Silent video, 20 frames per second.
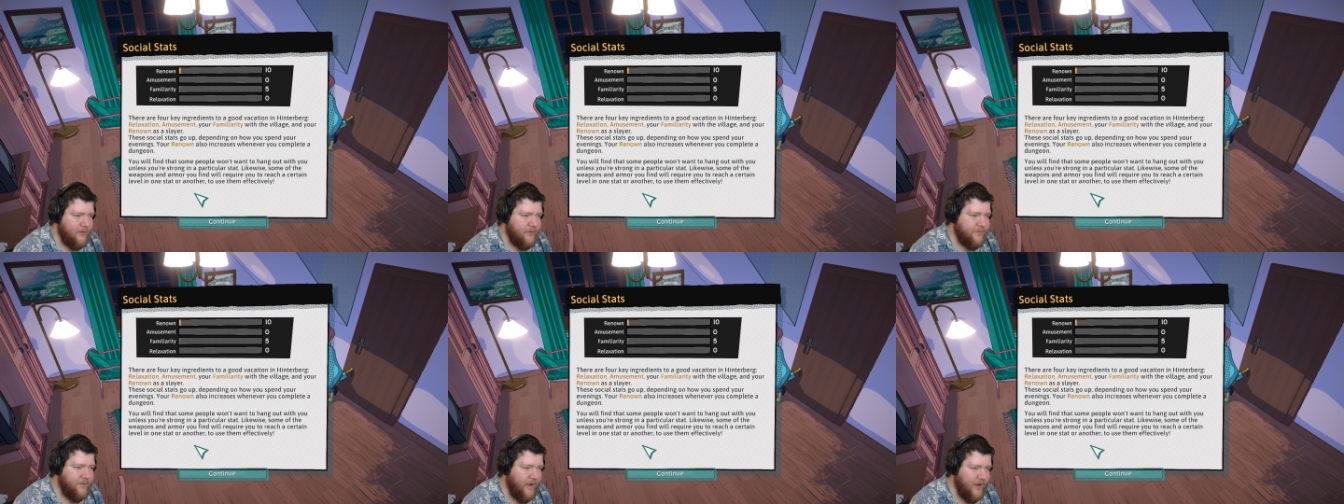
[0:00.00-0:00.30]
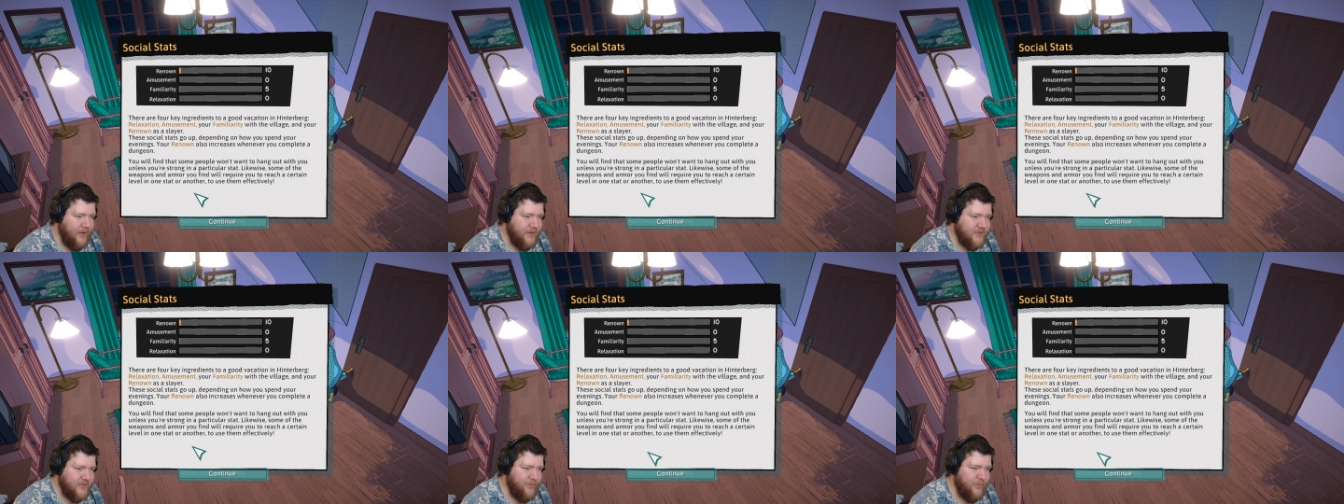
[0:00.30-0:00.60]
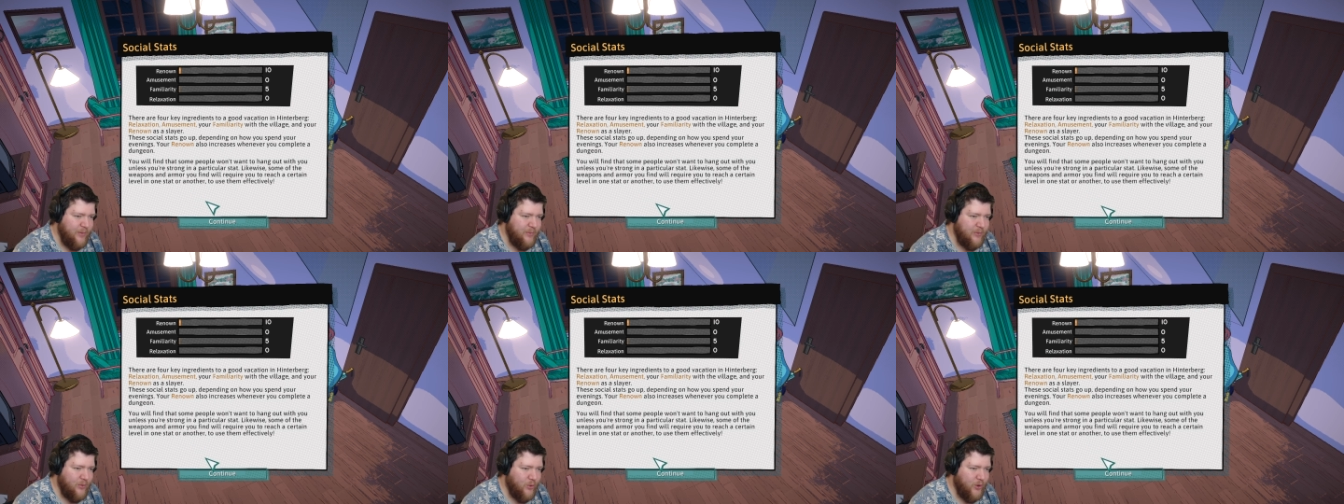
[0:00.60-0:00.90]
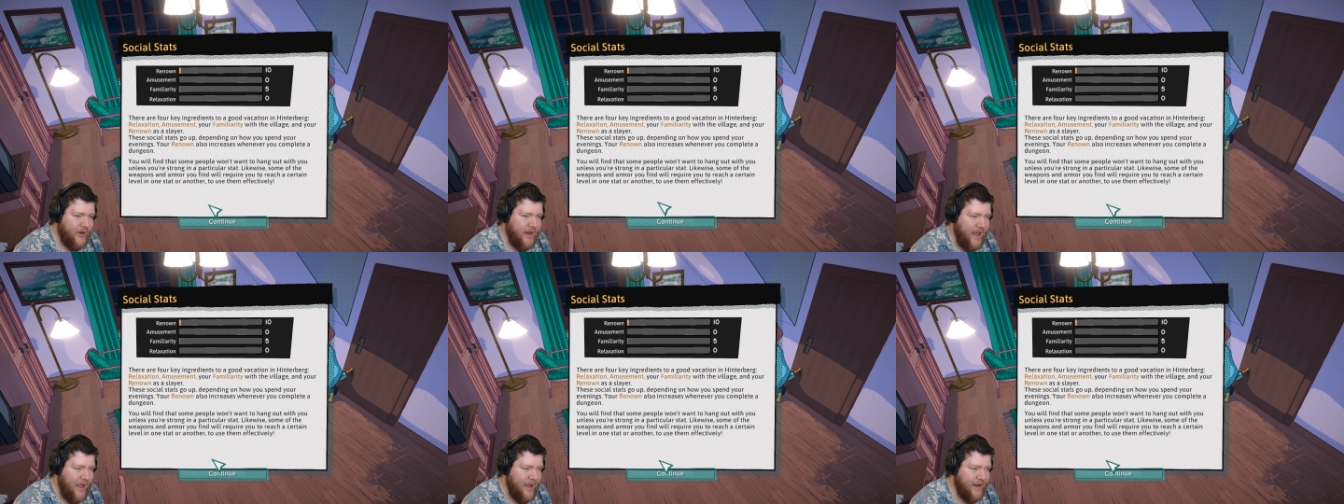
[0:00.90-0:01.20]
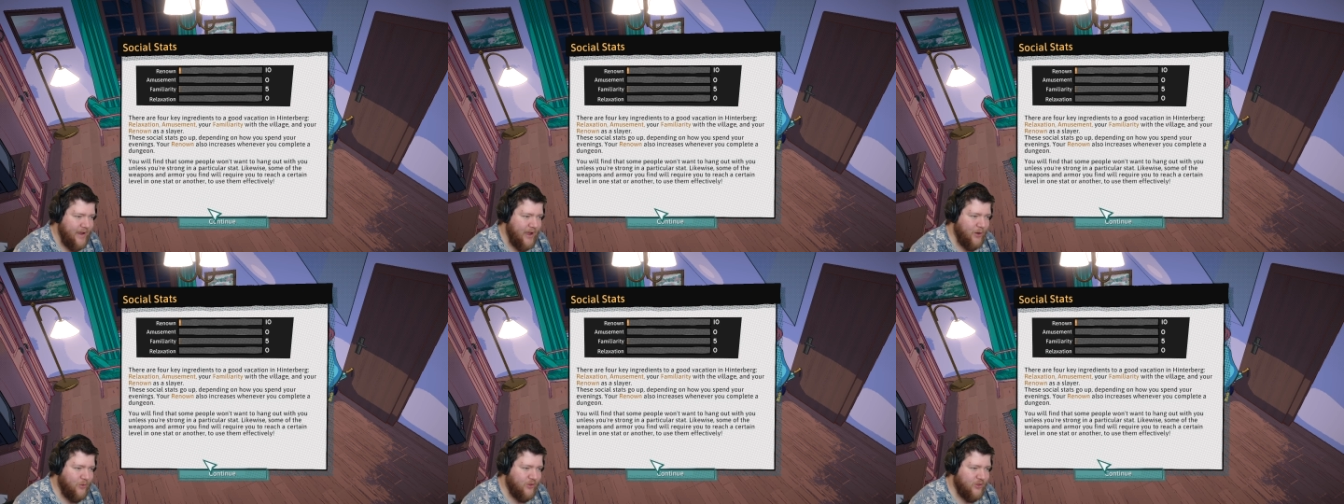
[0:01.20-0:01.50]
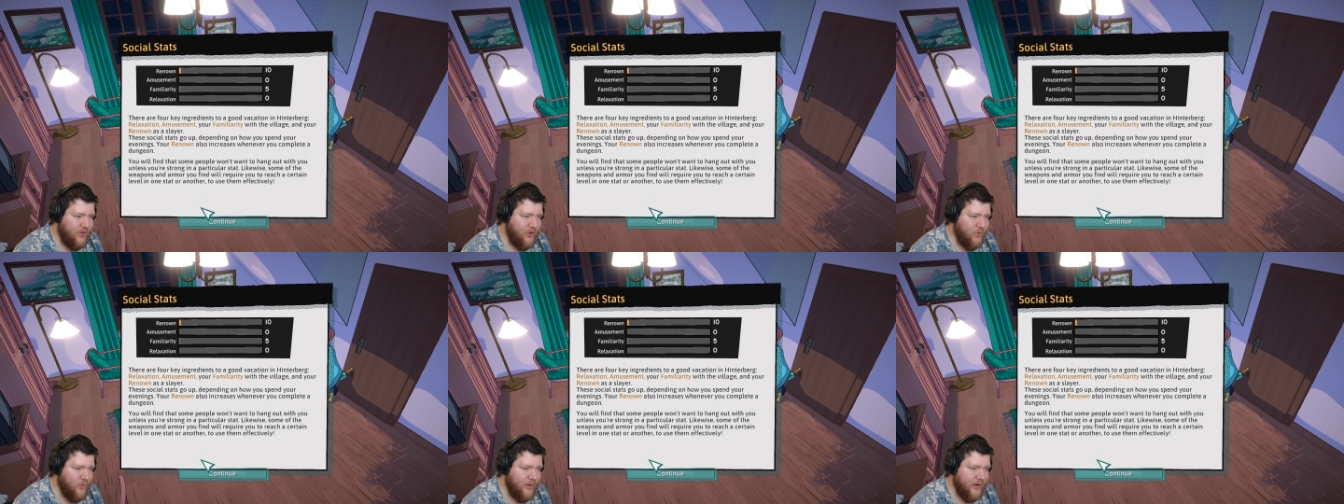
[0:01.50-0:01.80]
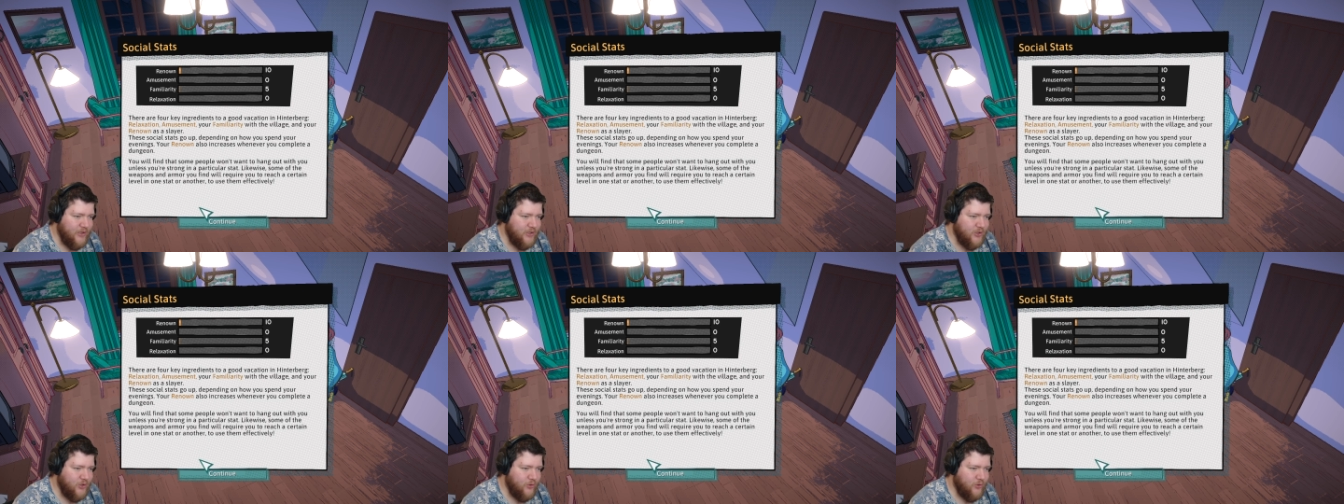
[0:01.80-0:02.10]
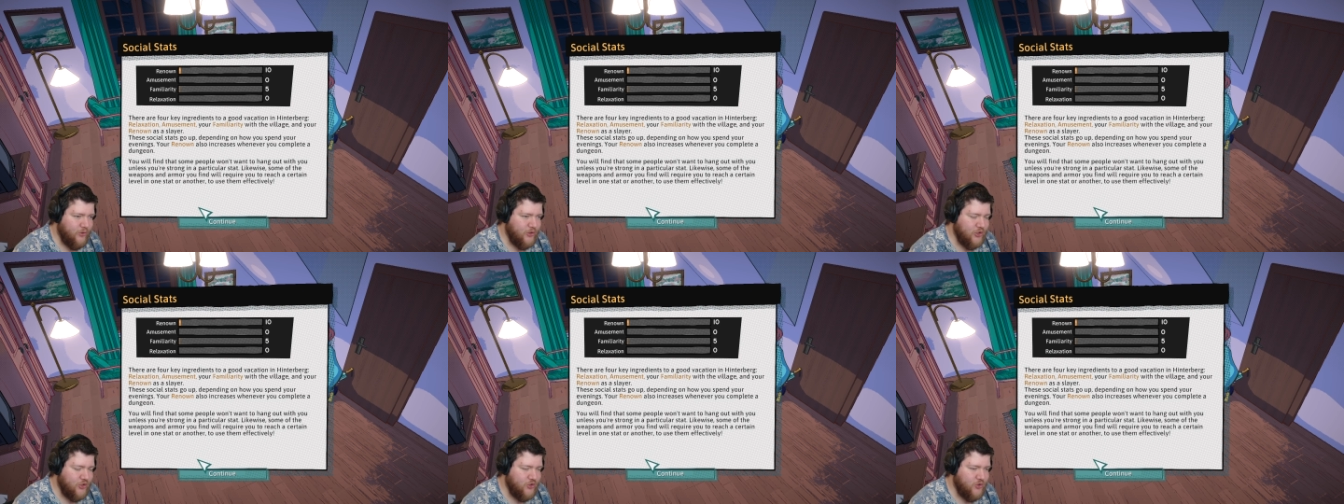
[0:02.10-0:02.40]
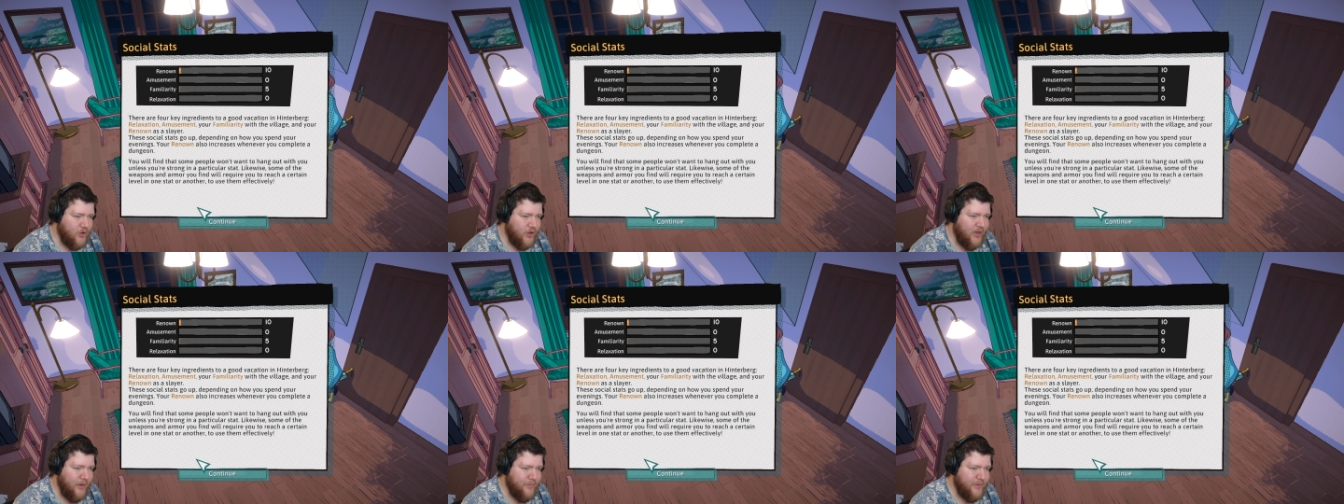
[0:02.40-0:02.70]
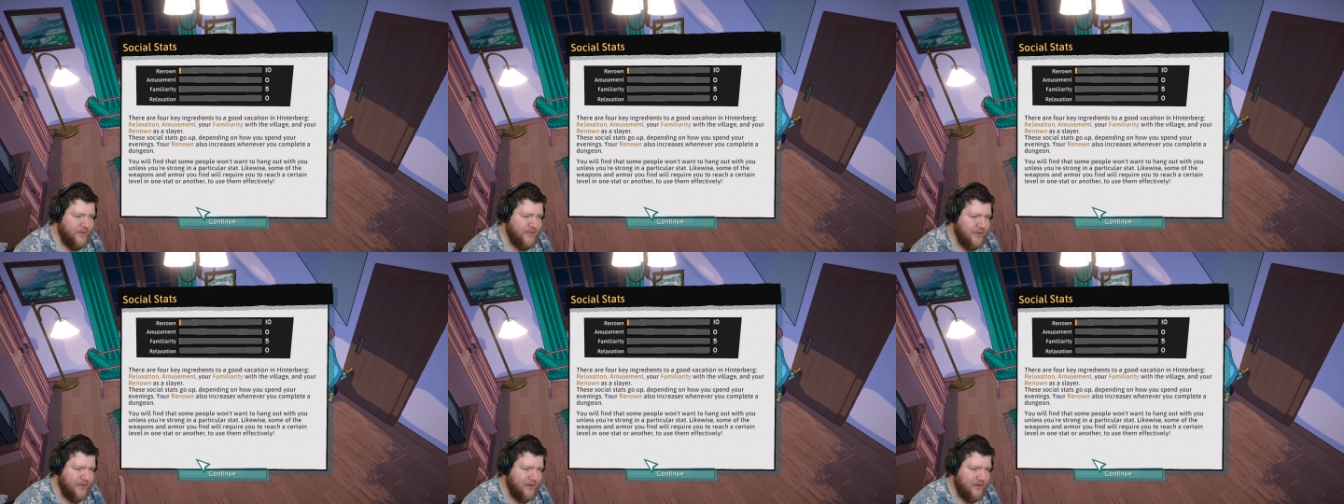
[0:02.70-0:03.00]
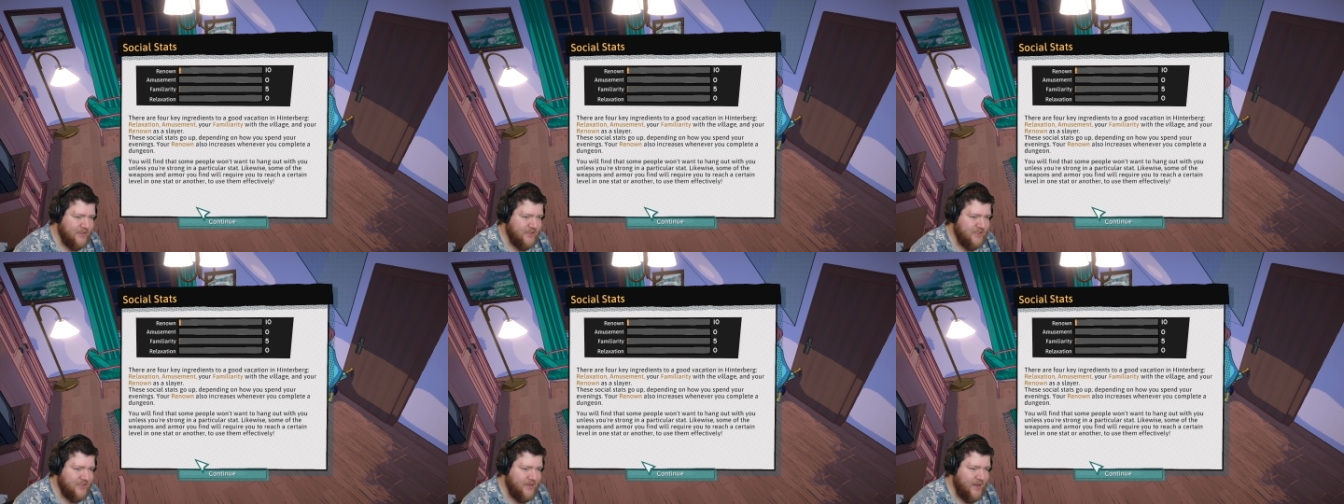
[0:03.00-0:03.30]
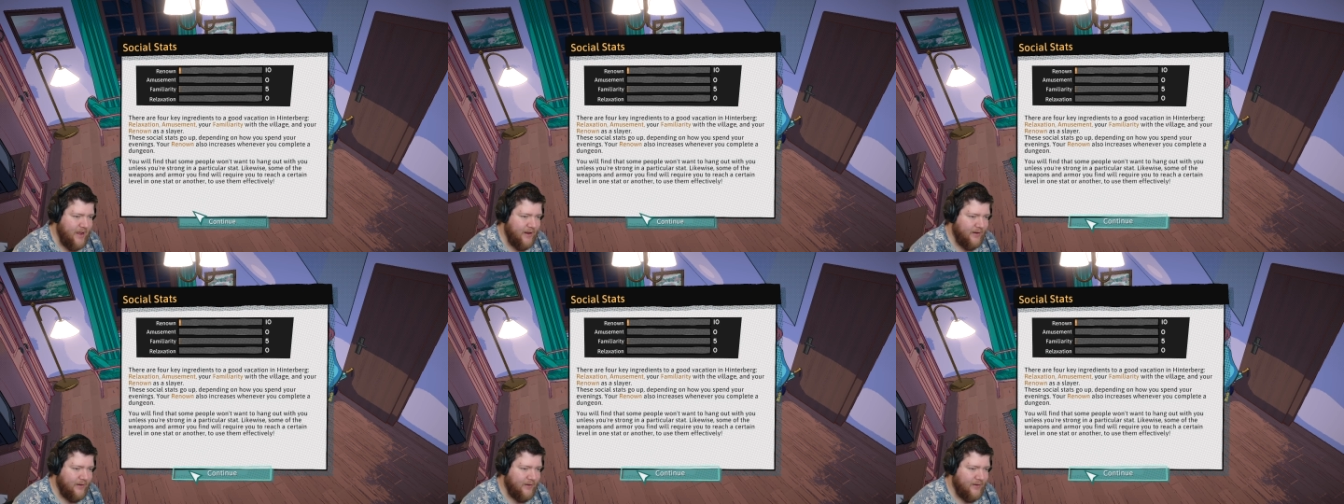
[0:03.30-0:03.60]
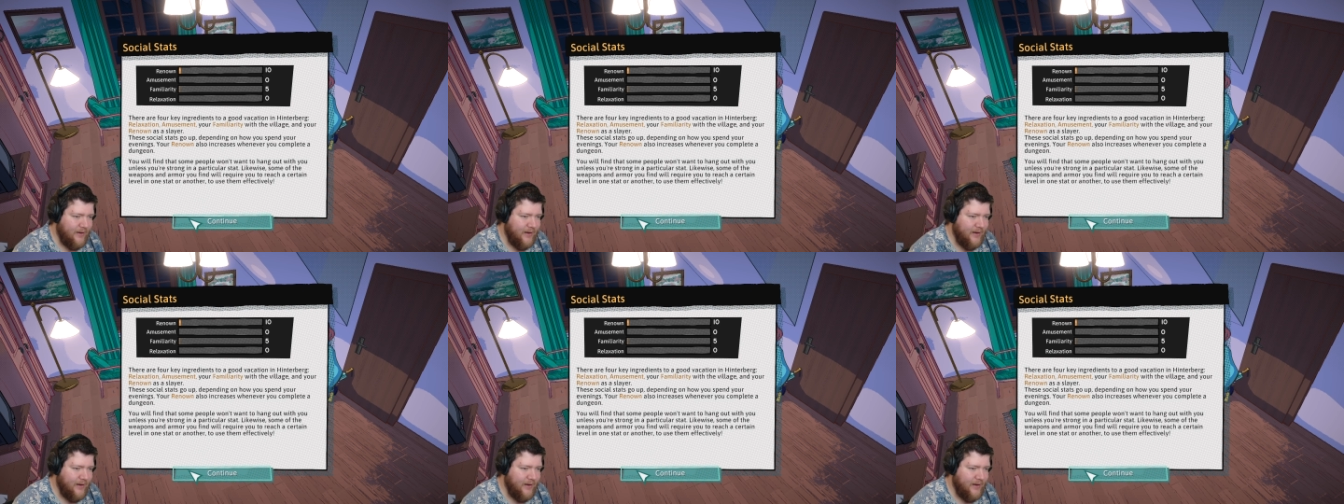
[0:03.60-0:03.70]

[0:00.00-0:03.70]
Find some people won't hang out with you unless you're strong in a particular stat.